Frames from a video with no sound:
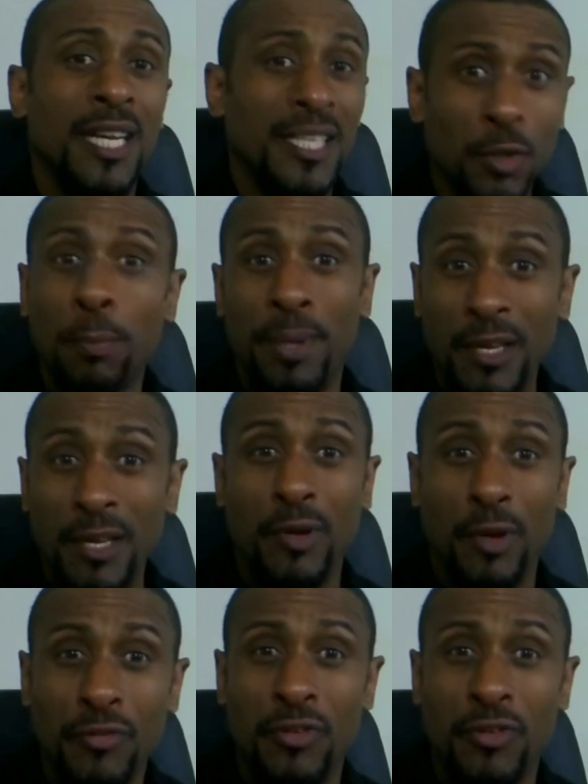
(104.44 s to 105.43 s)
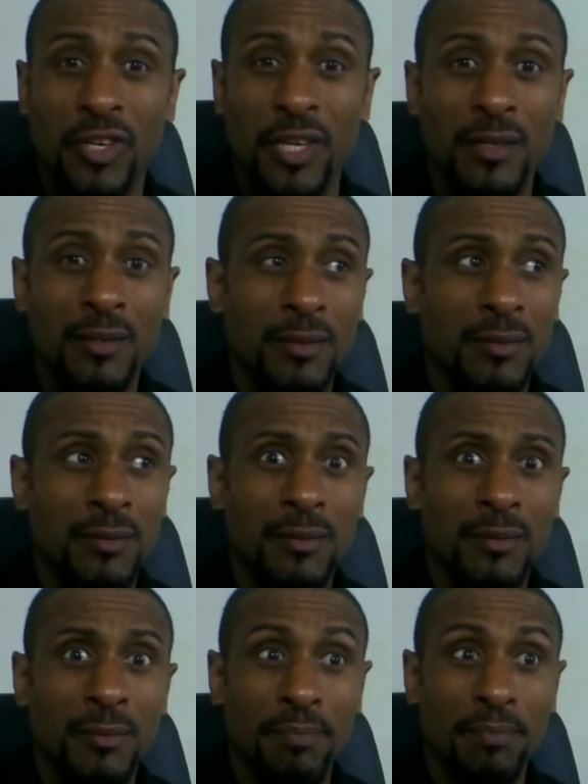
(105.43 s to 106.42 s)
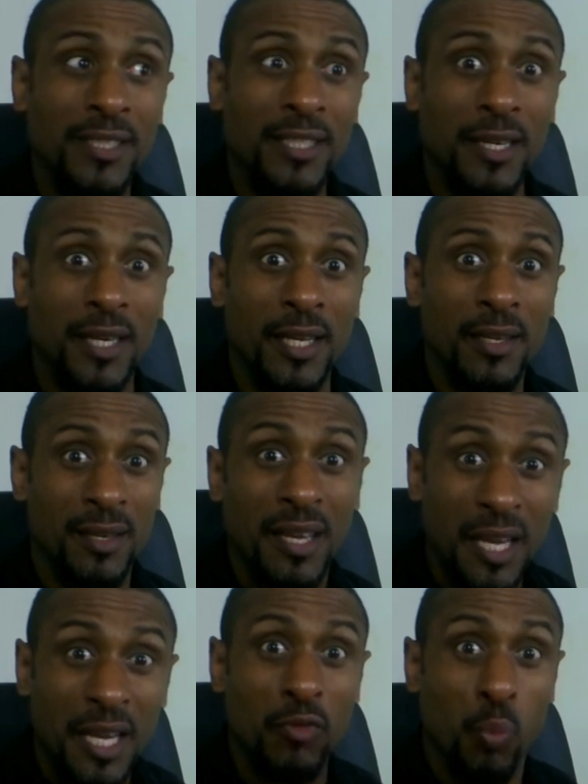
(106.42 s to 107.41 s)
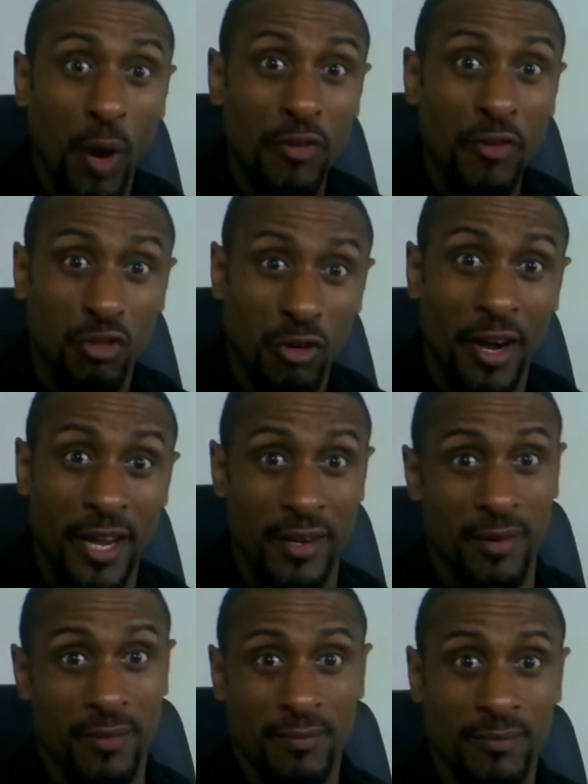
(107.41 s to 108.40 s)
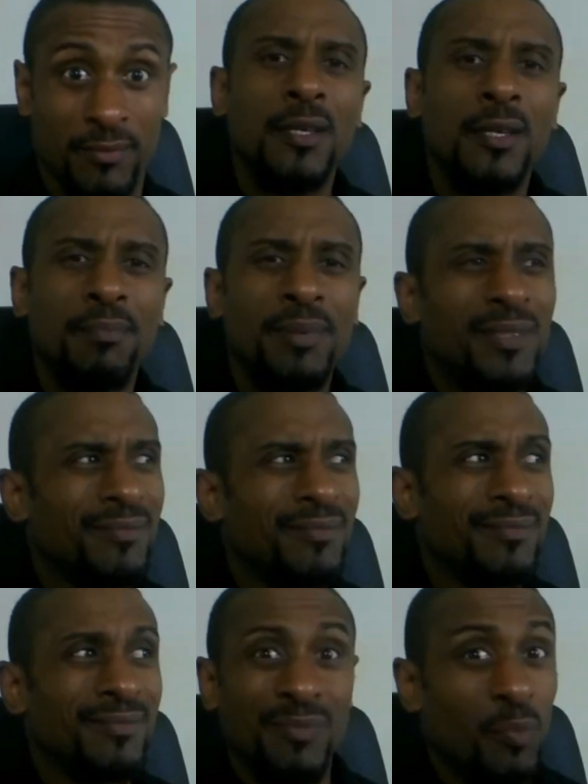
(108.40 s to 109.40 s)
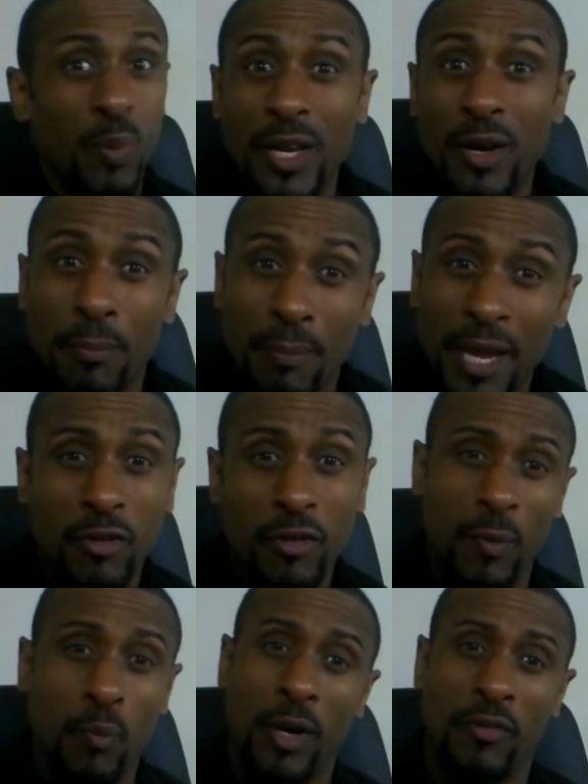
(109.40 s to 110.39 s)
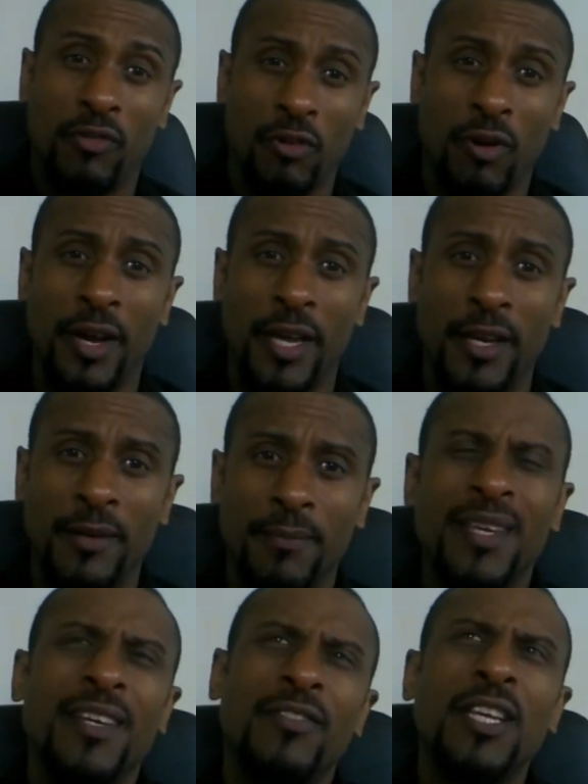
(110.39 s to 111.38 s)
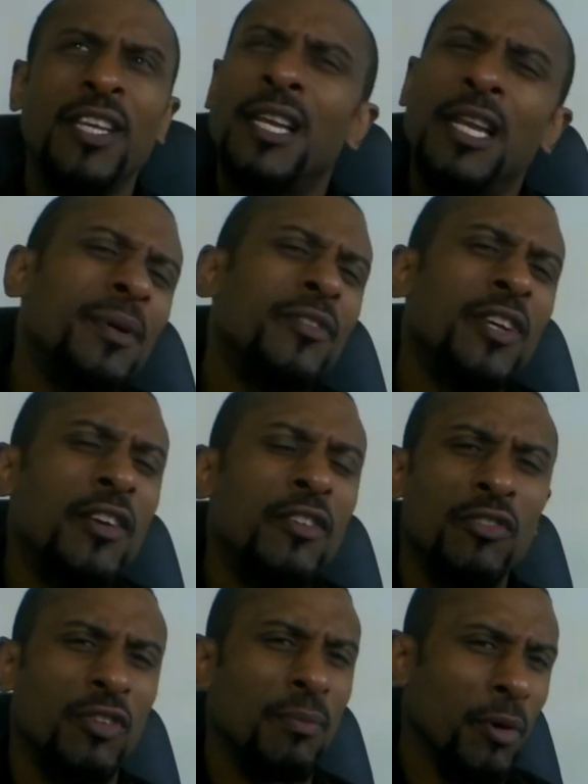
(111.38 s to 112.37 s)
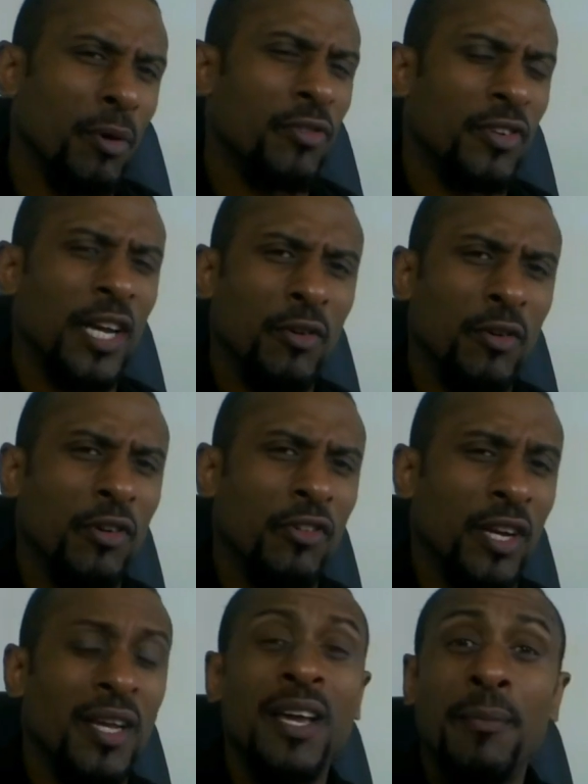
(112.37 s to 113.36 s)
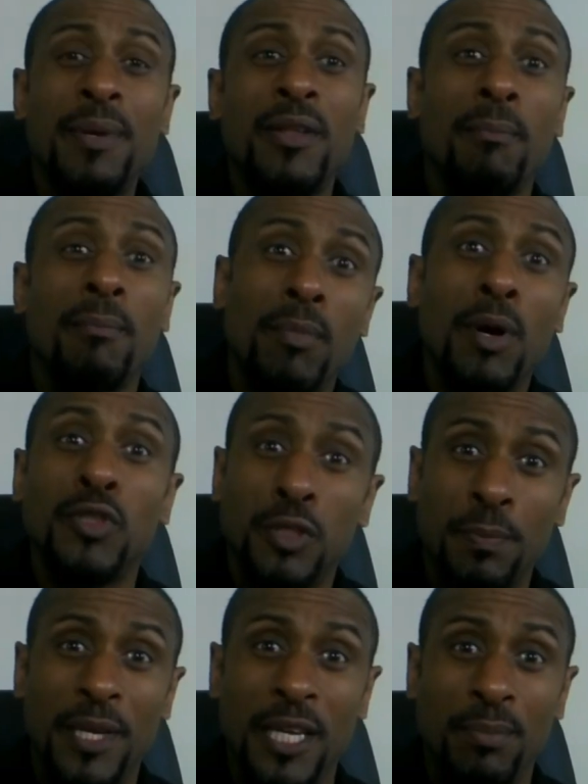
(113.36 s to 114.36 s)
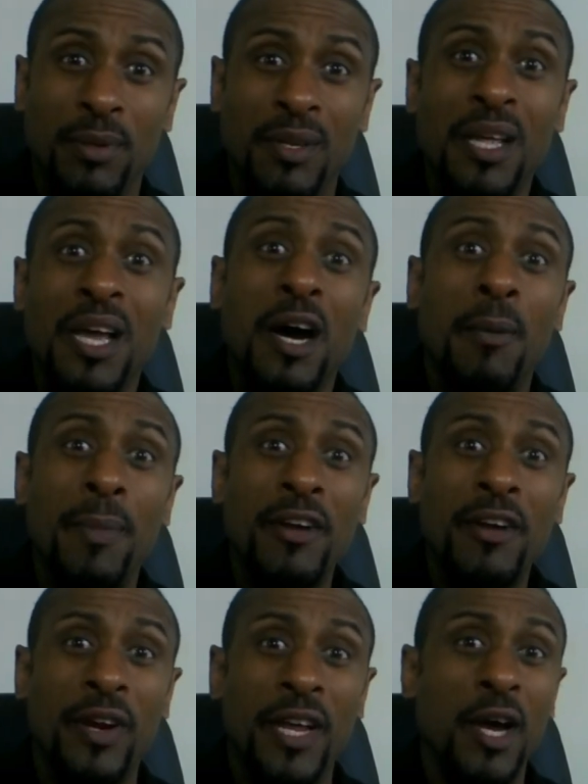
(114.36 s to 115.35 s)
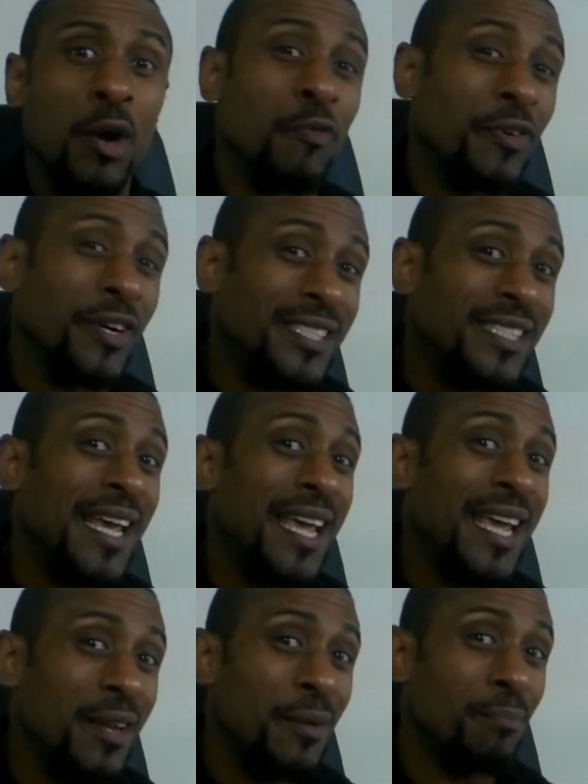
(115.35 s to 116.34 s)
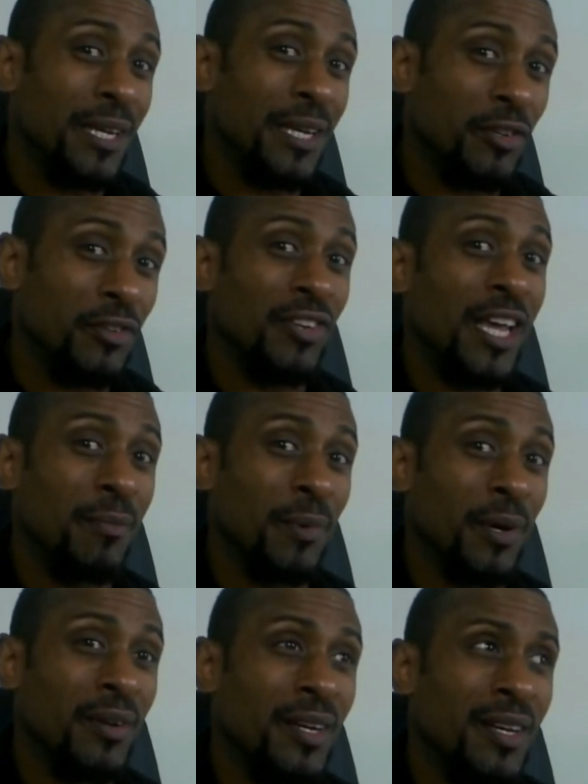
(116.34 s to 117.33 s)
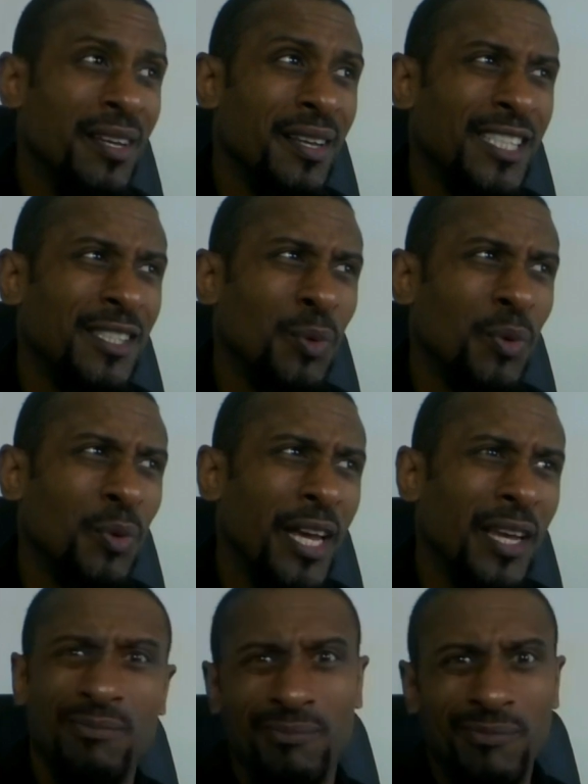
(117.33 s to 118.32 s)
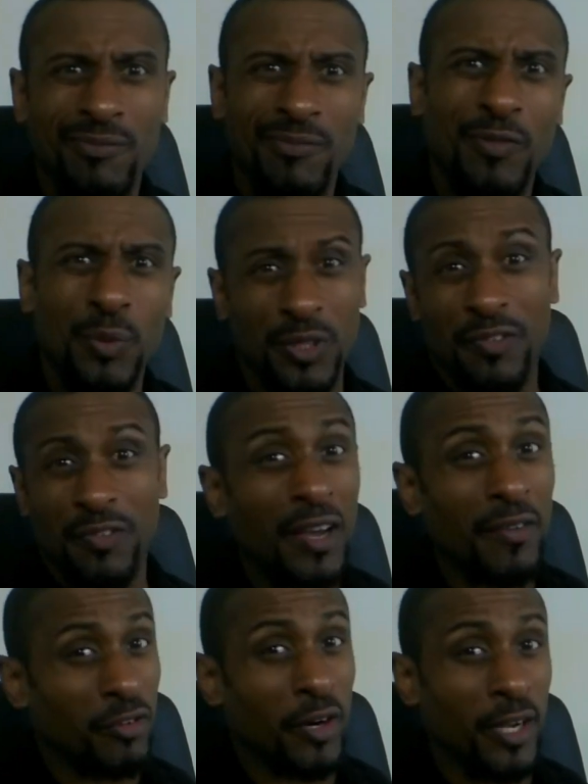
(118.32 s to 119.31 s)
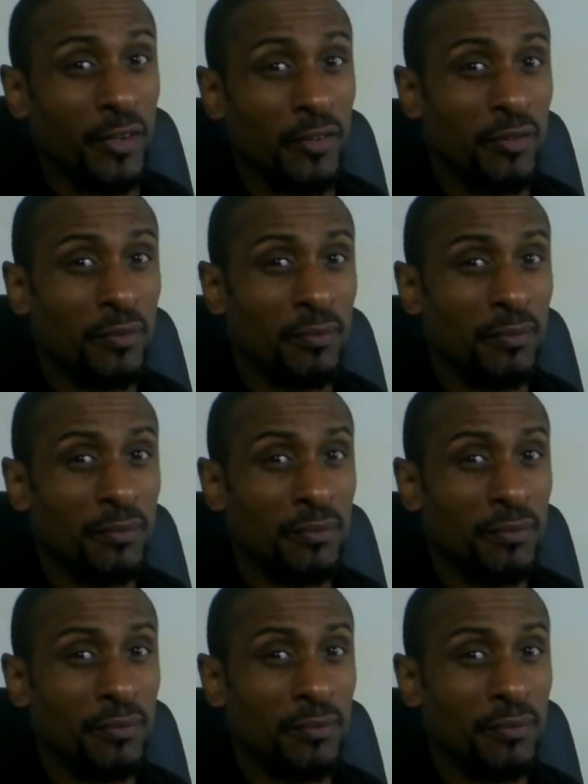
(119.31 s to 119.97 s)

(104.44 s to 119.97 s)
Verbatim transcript: That's your peak velocity. Basically, it's one stride. But we don't measure it in one stride. You see, limitations in modern technology mean that most people are measuring it over a 10 meter segment, and that's more like 4 to 5 strides.